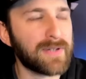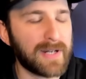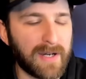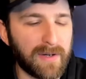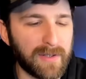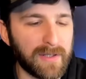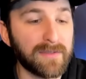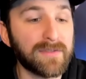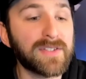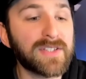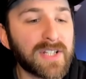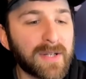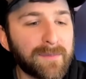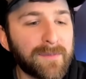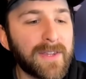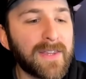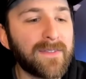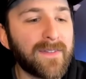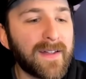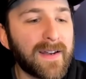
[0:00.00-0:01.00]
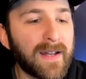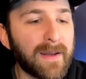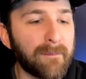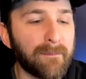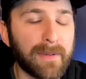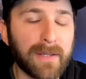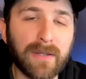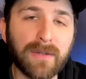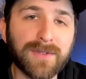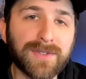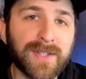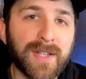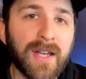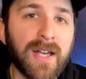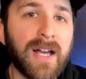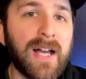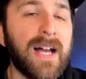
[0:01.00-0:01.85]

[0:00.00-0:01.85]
proud of, something that I built